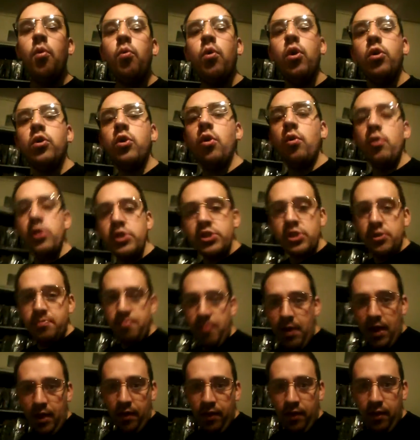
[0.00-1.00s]
we're going to
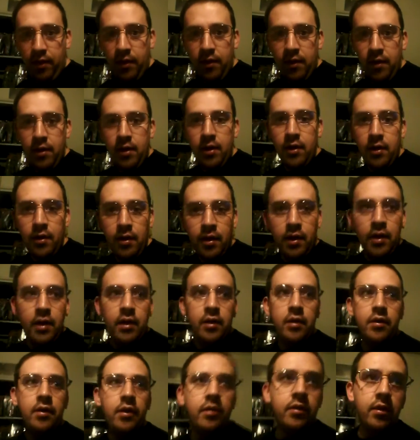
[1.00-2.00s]
spell
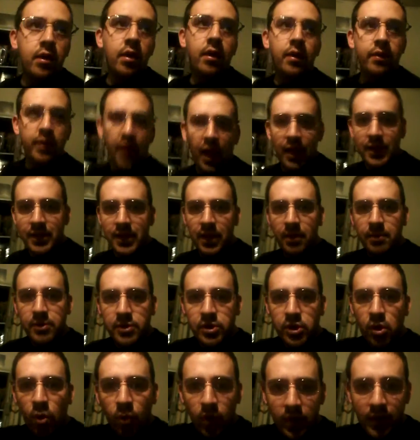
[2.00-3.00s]
the, that team
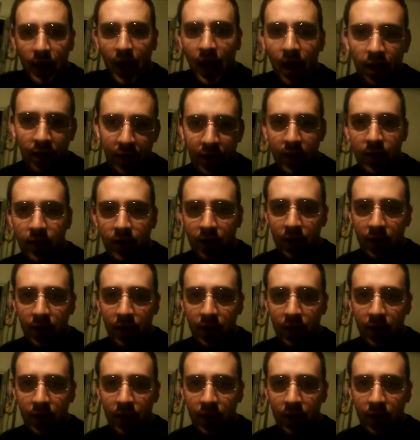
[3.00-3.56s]
is going down,